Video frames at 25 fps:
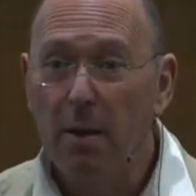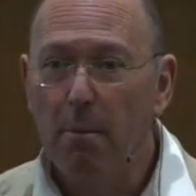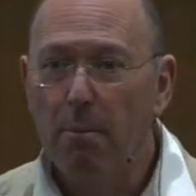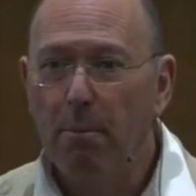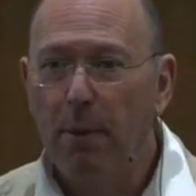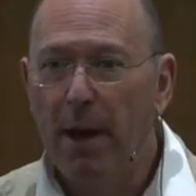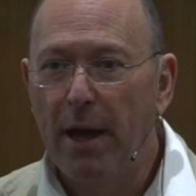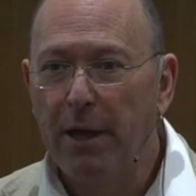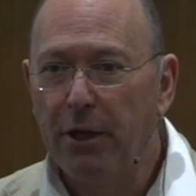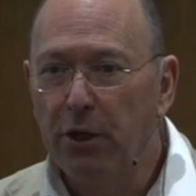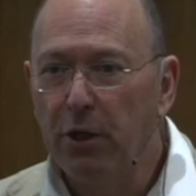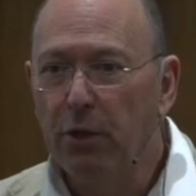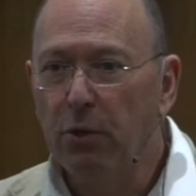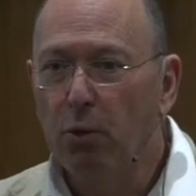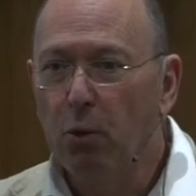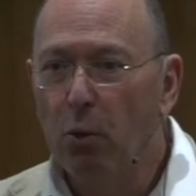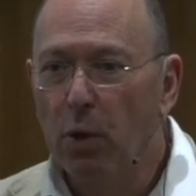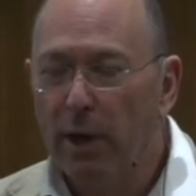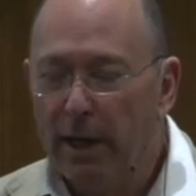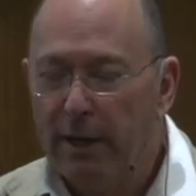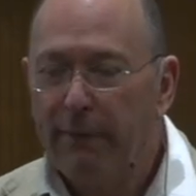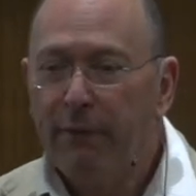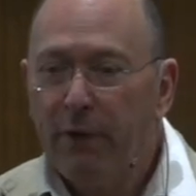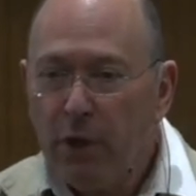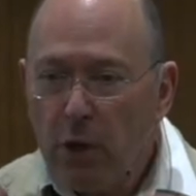and
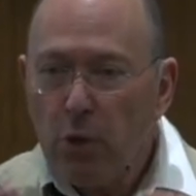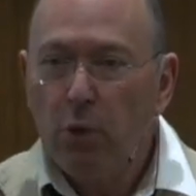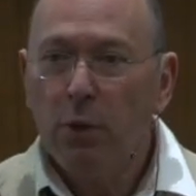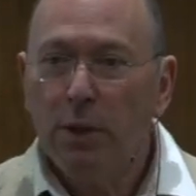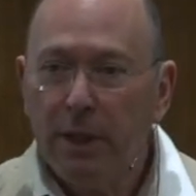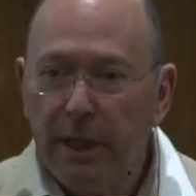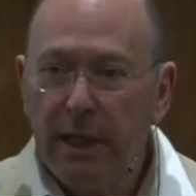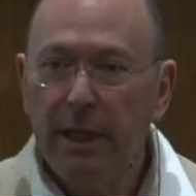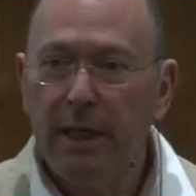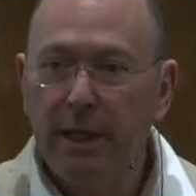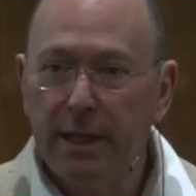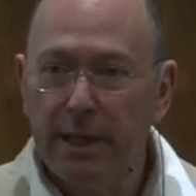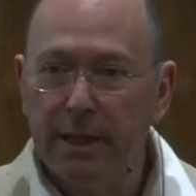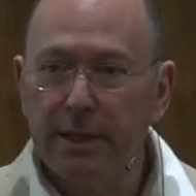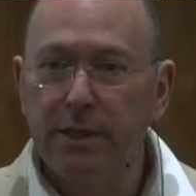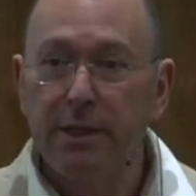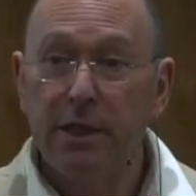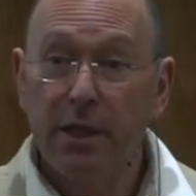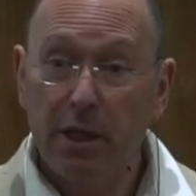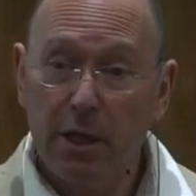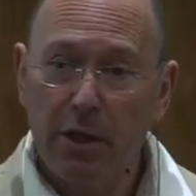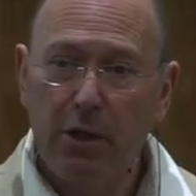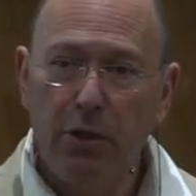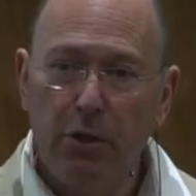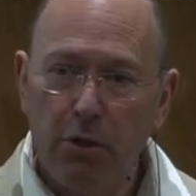whatever your need is,
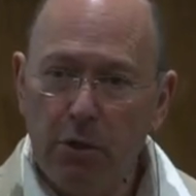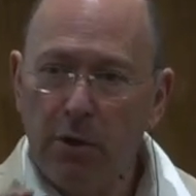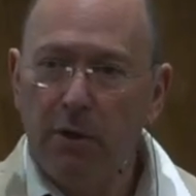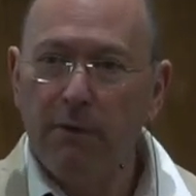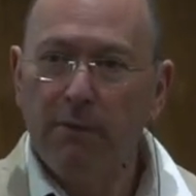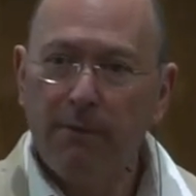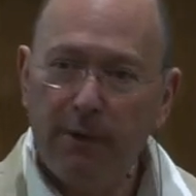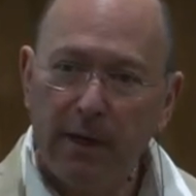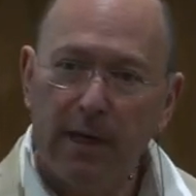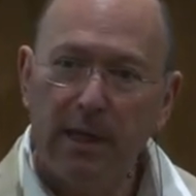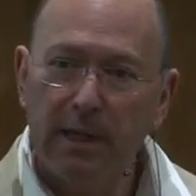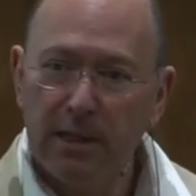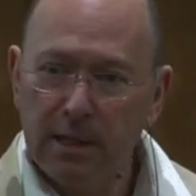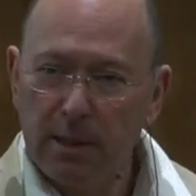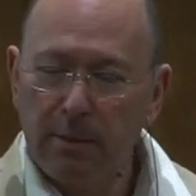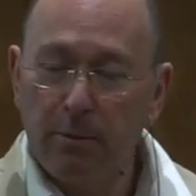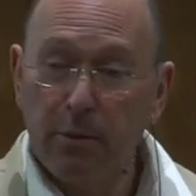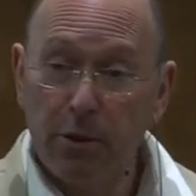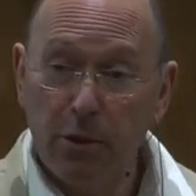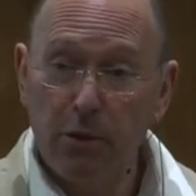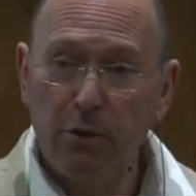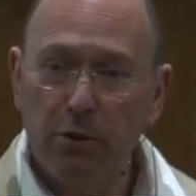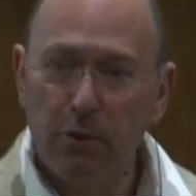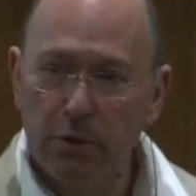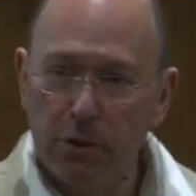you can find
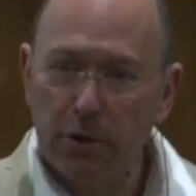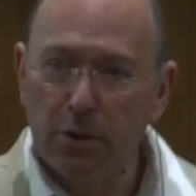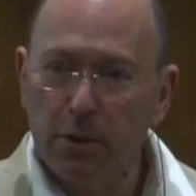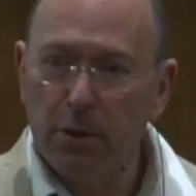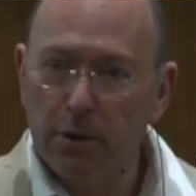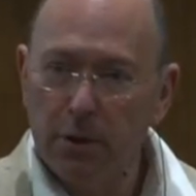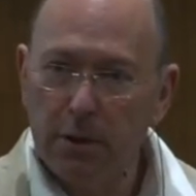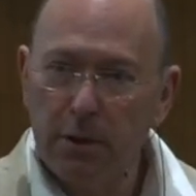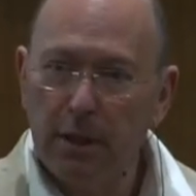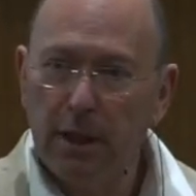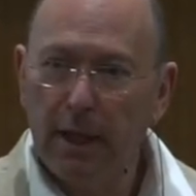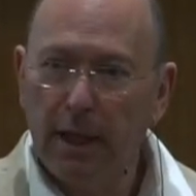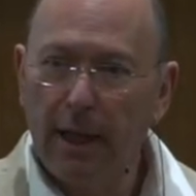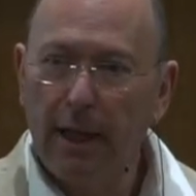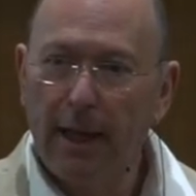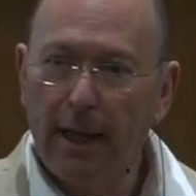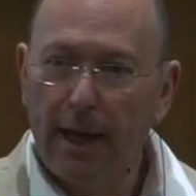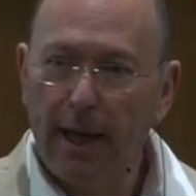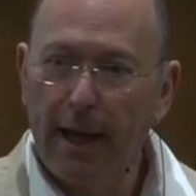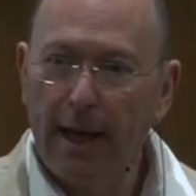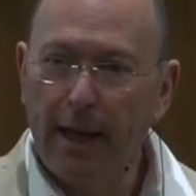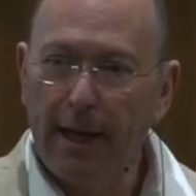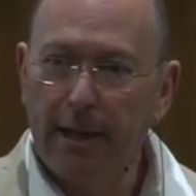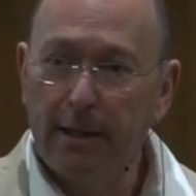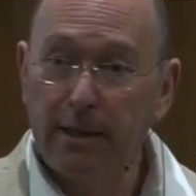somebody who's good
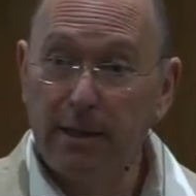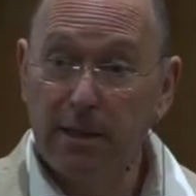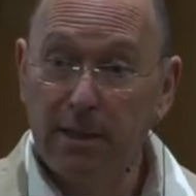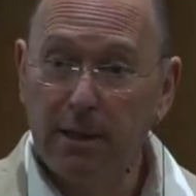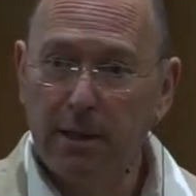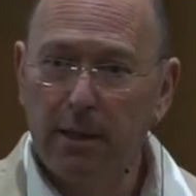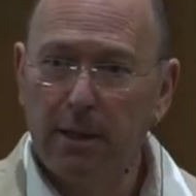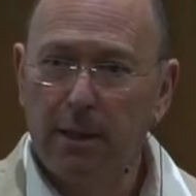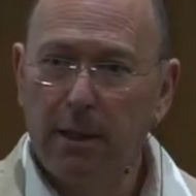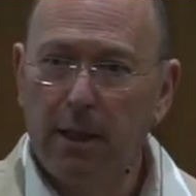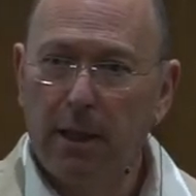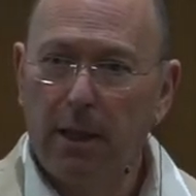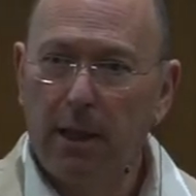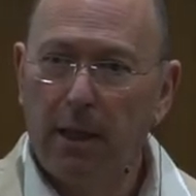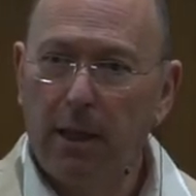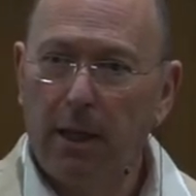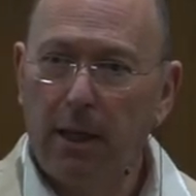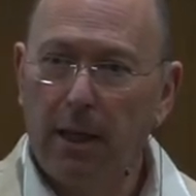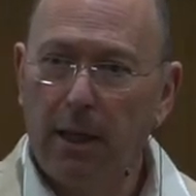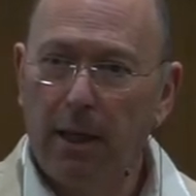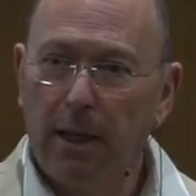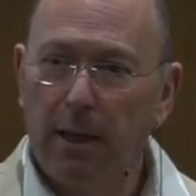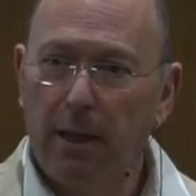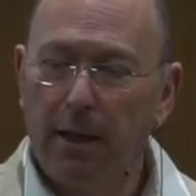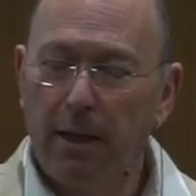at
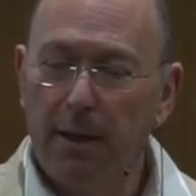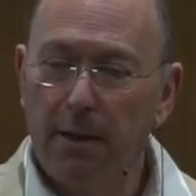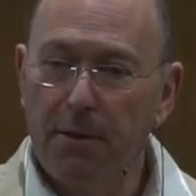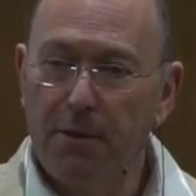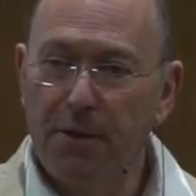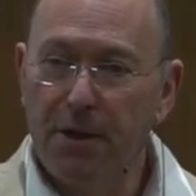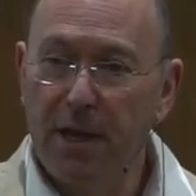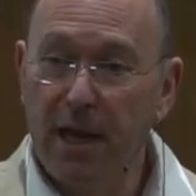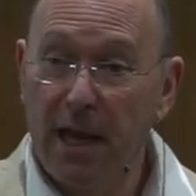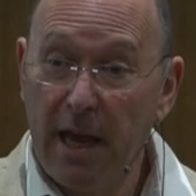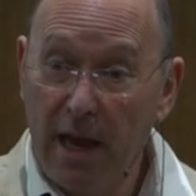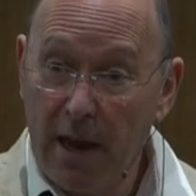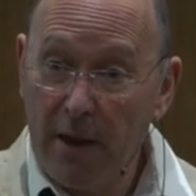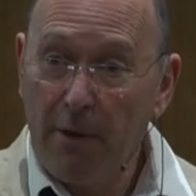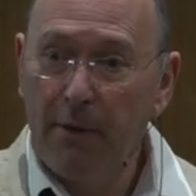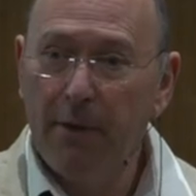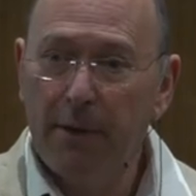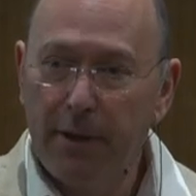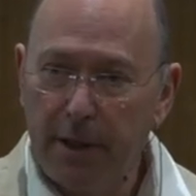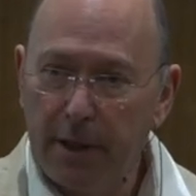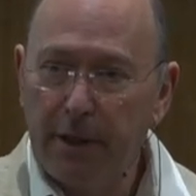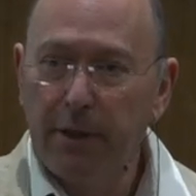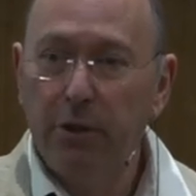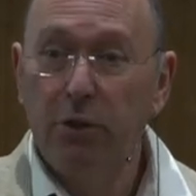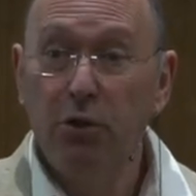uh, the area
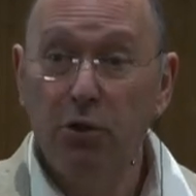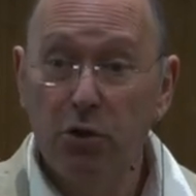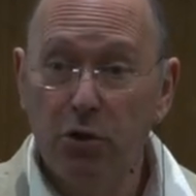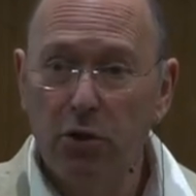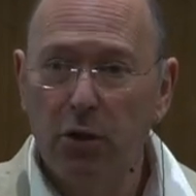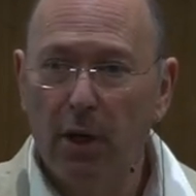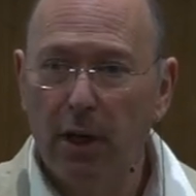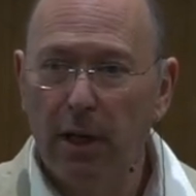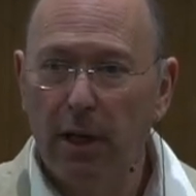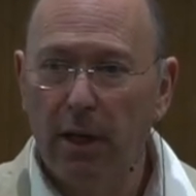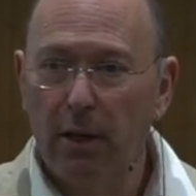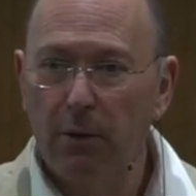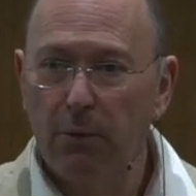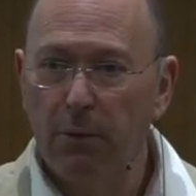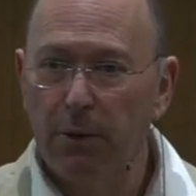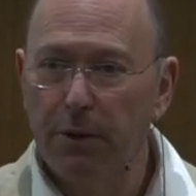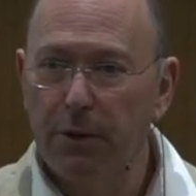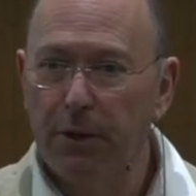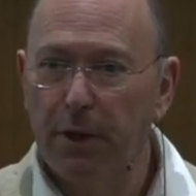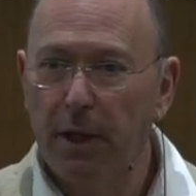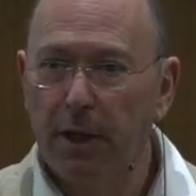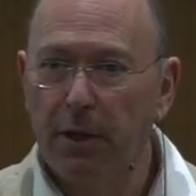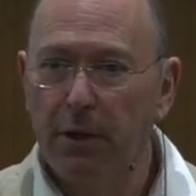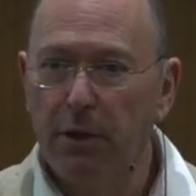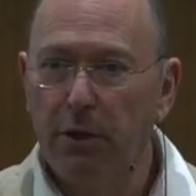that you're struggling with.
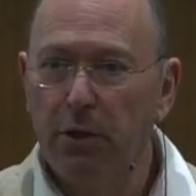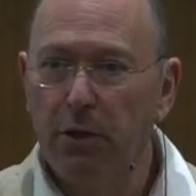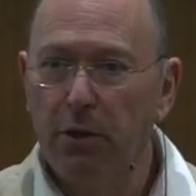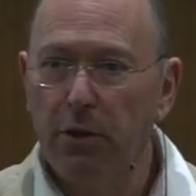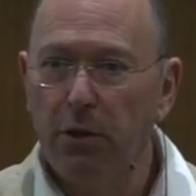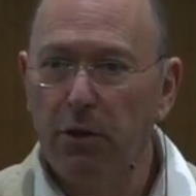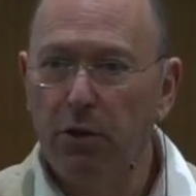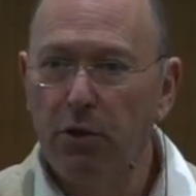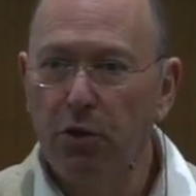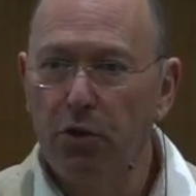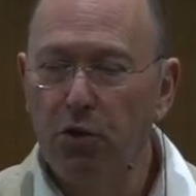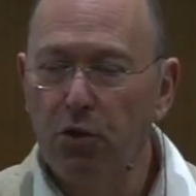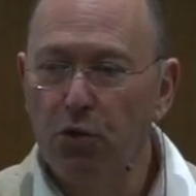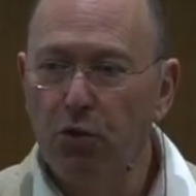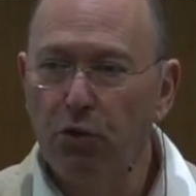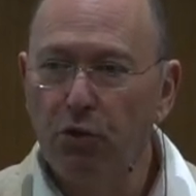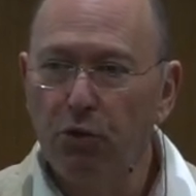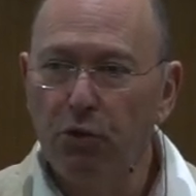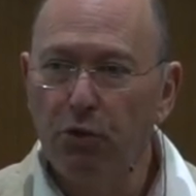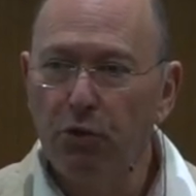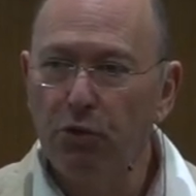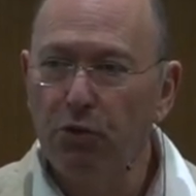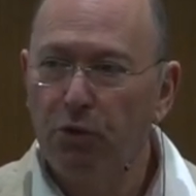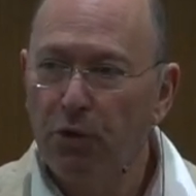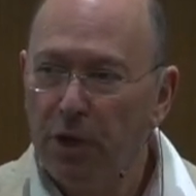And you
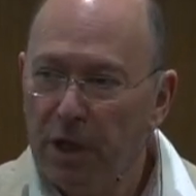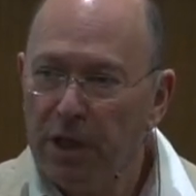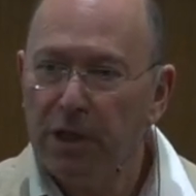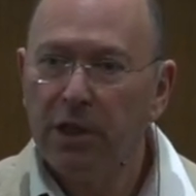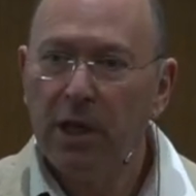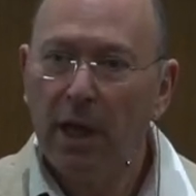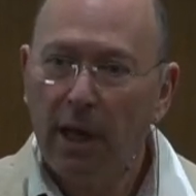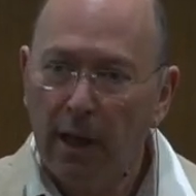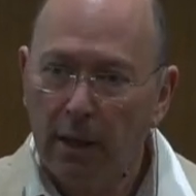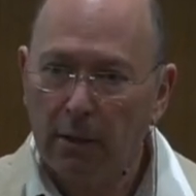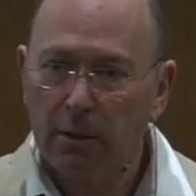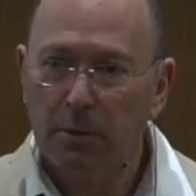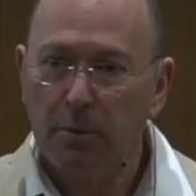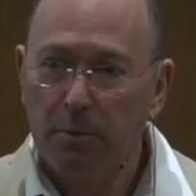reach out.